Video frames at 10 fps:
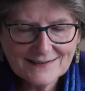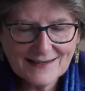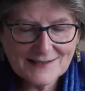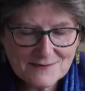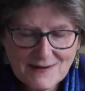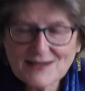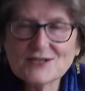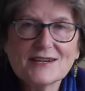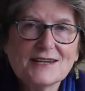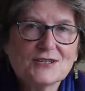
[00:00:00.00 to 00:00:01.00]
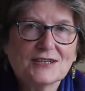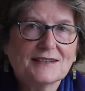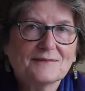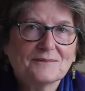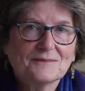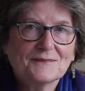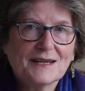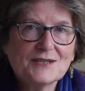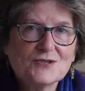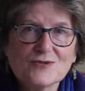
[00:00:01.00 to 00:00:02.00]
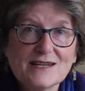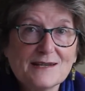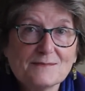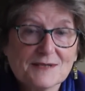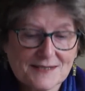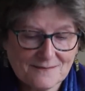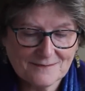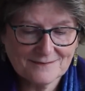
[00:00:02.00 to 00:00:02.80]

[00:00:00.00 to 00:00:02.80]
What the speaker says: and imagination and dreams.